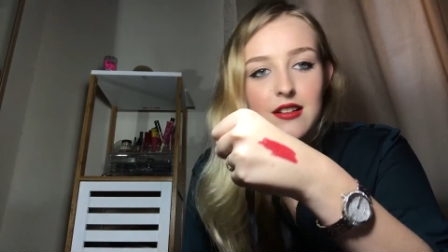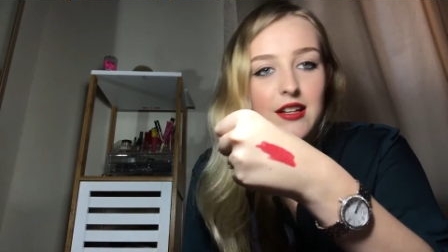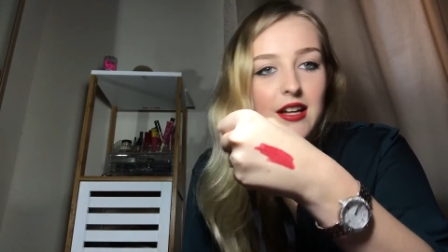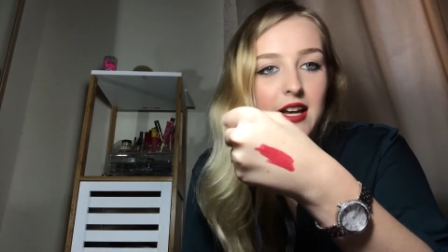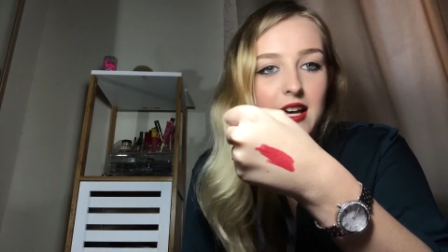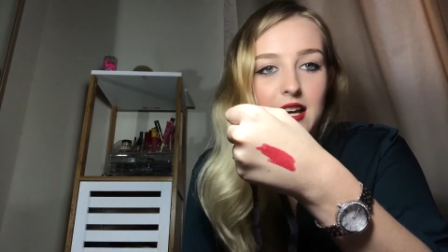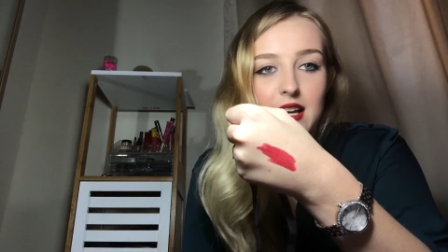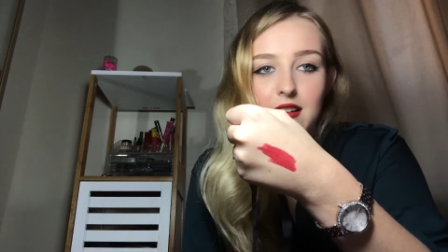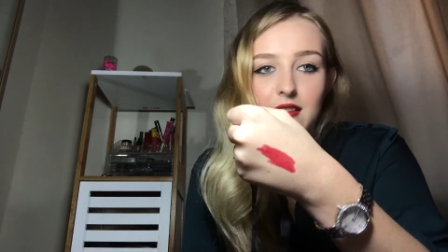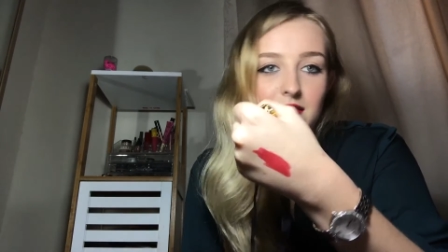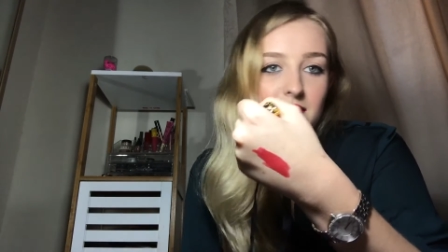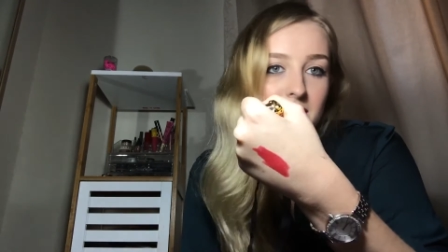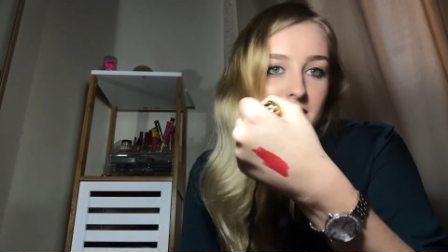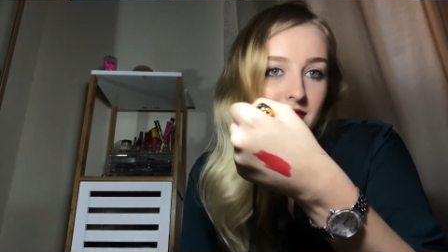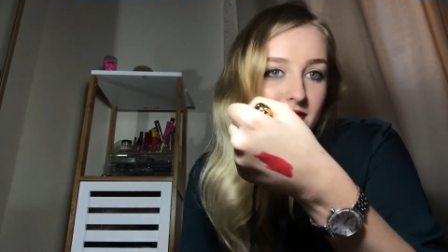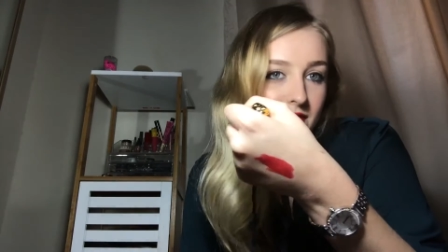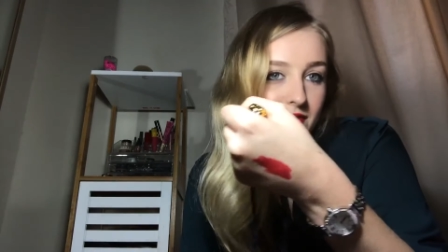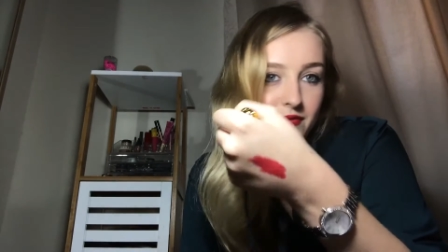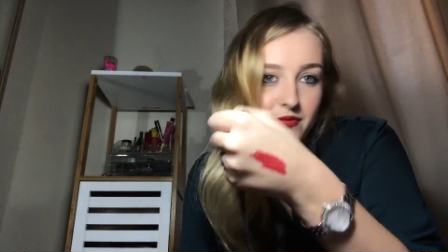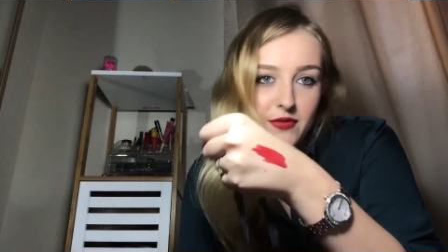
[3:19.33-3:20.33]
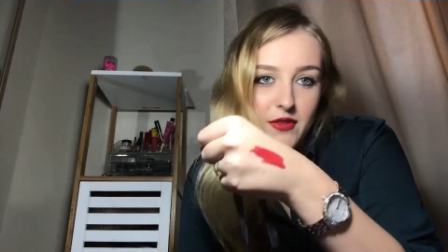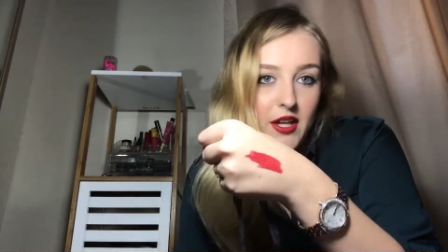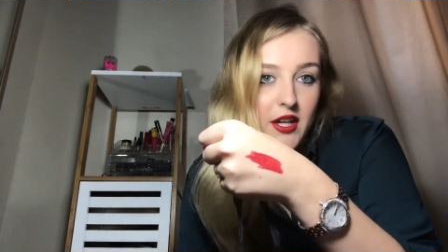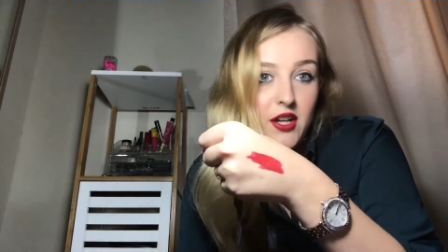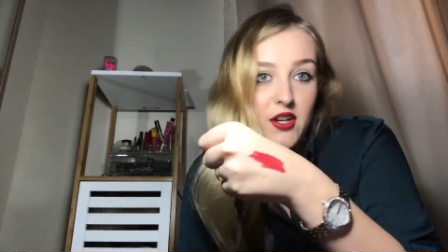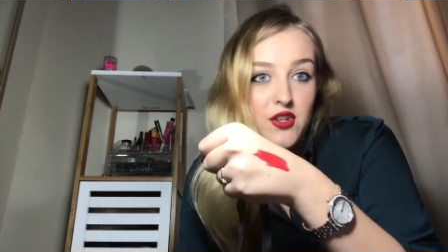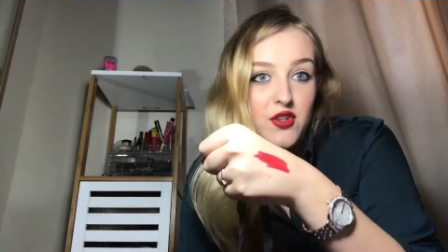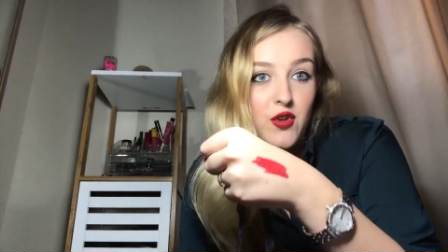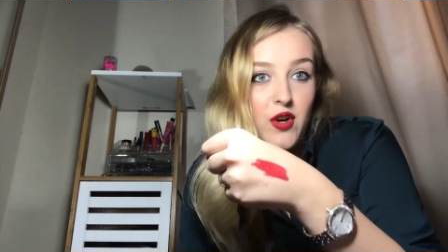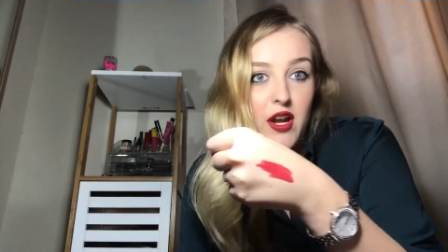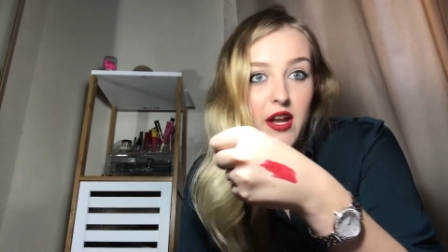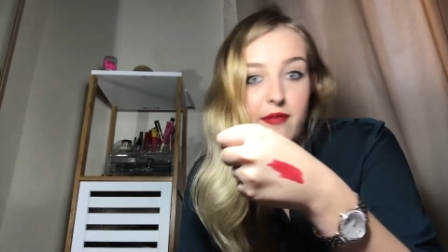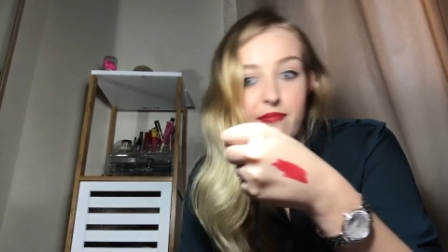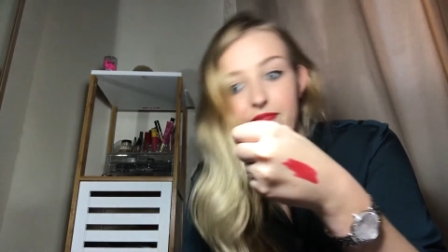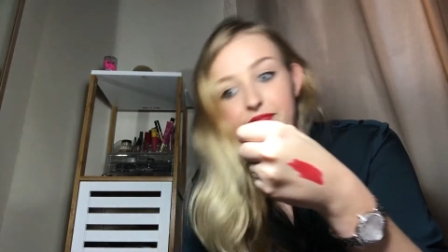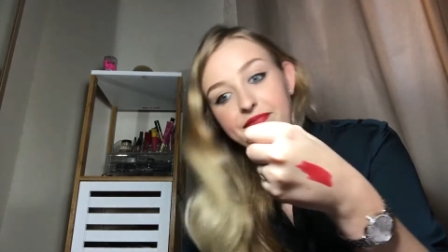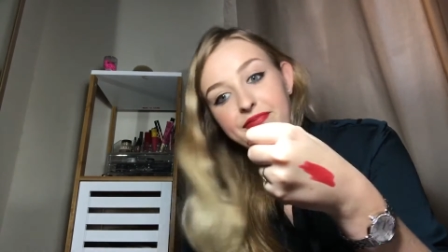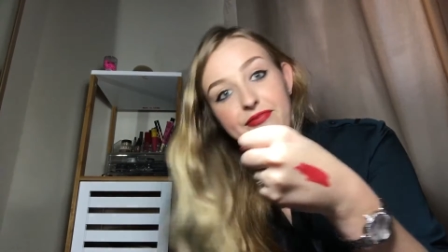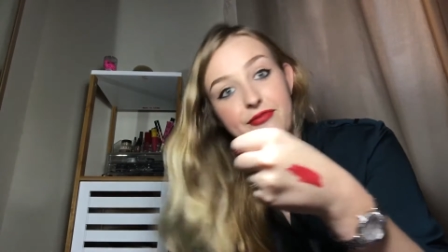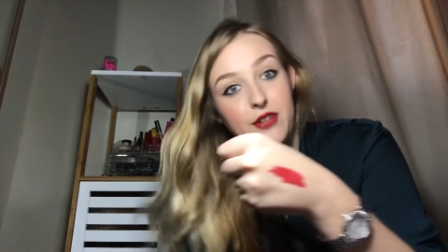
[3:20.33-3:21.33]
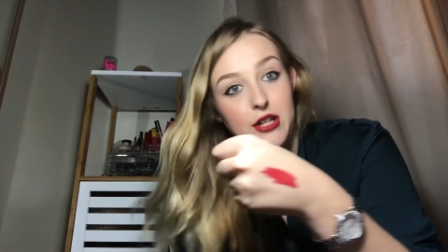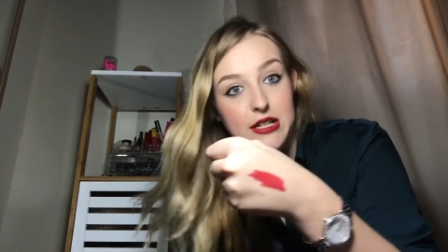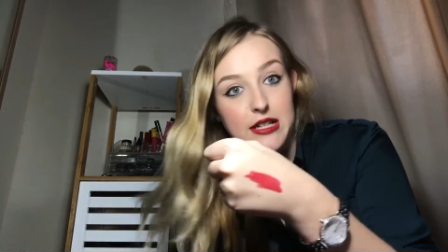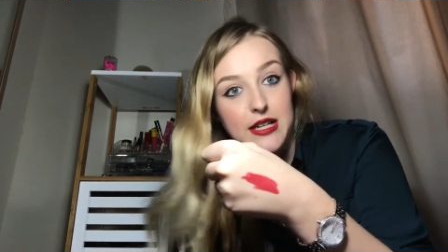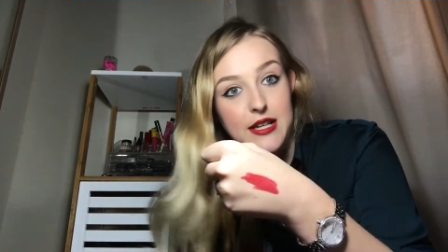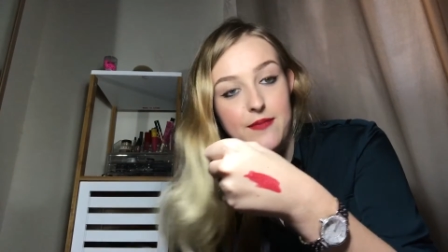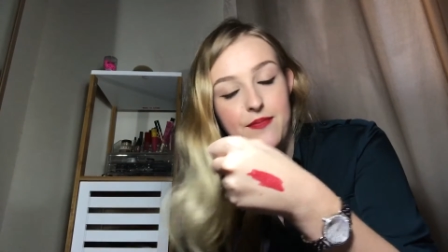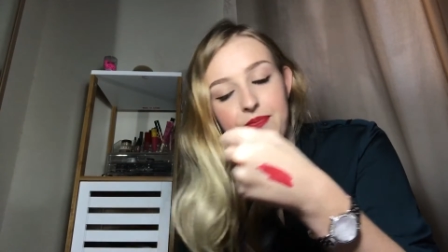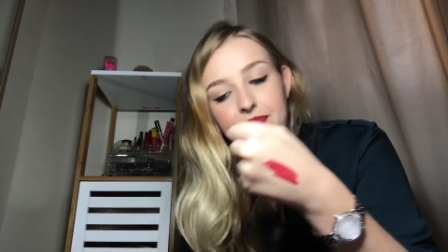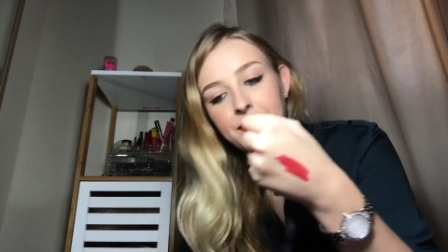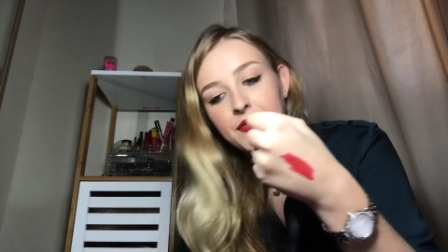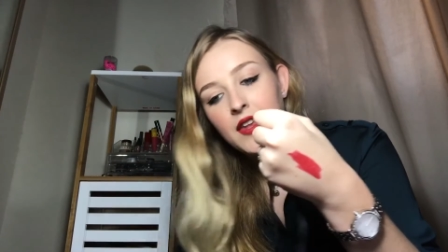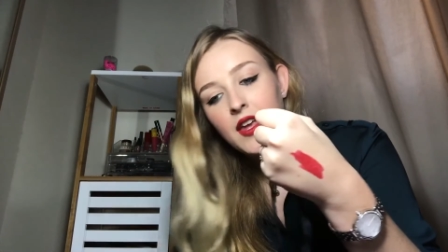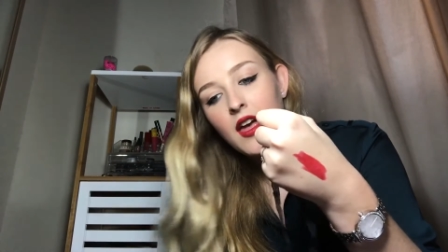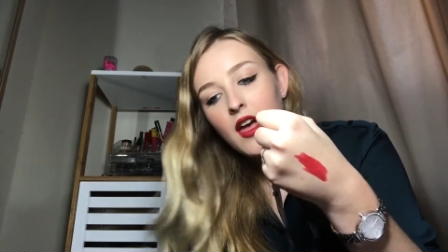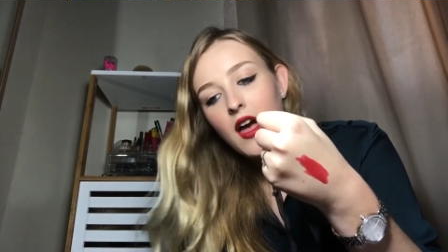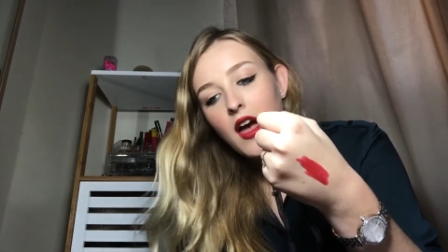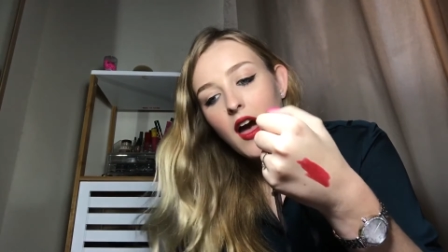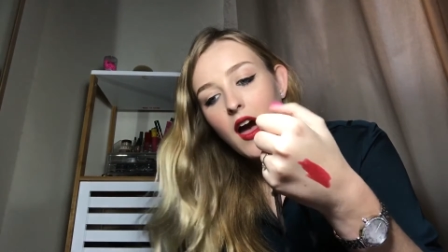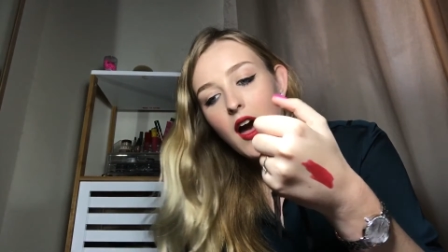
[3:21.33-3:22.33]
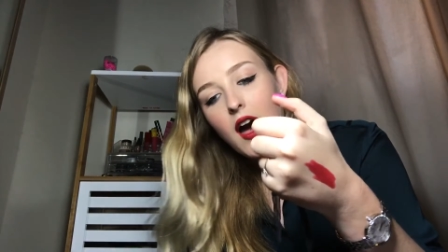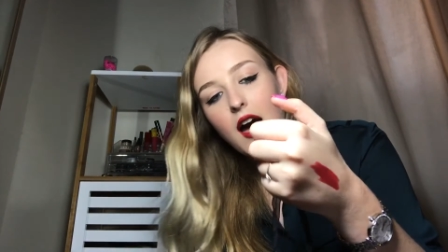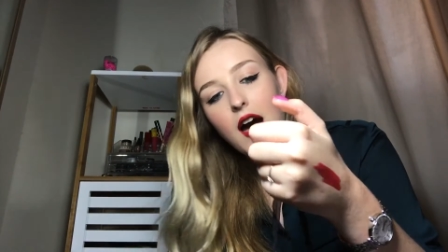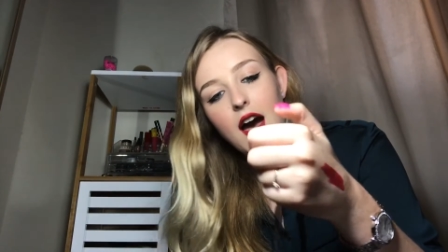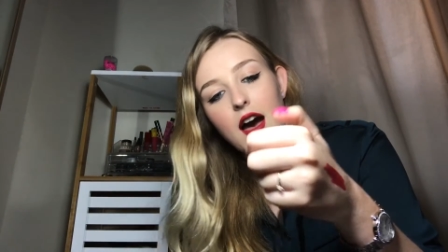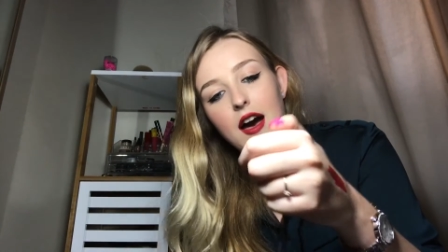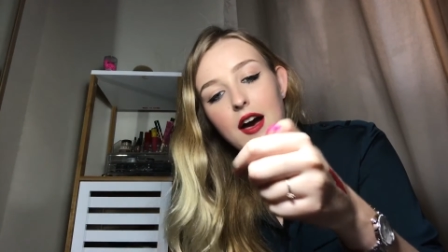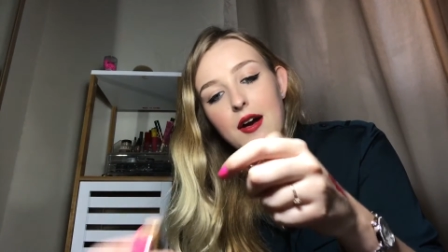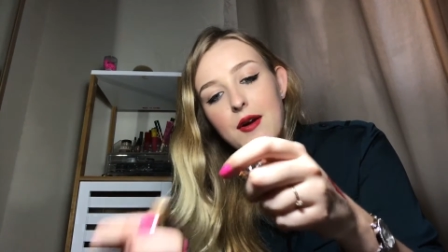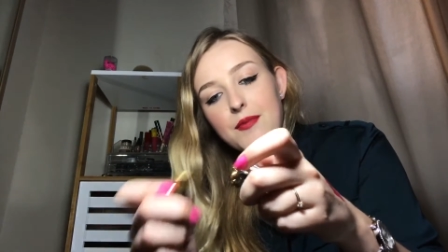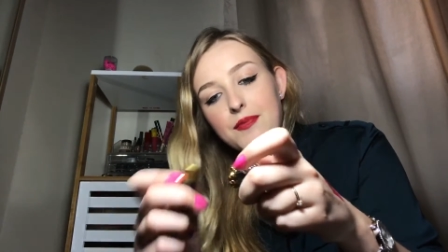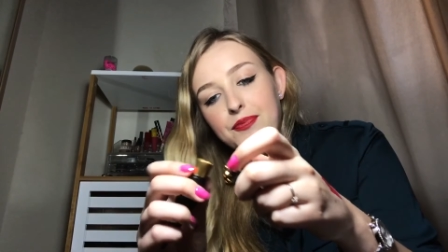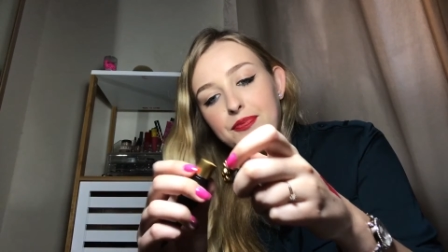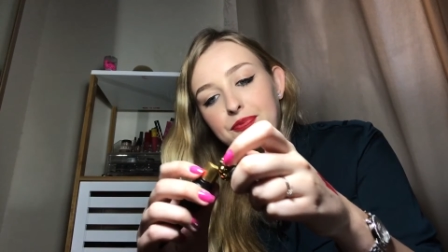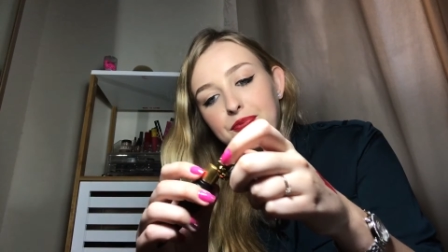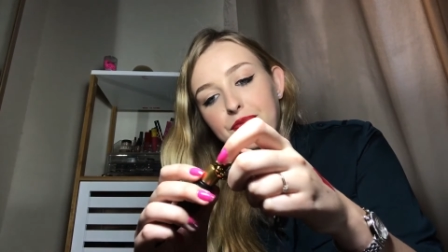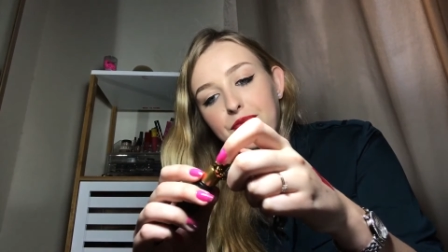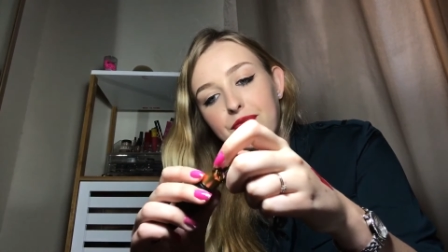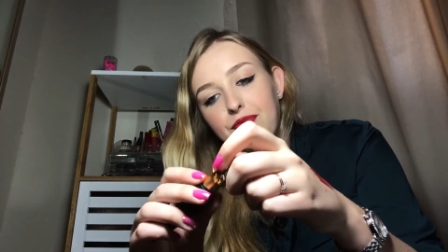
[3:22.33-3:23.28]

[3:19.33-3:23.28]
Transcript: like like a dream, really. Um,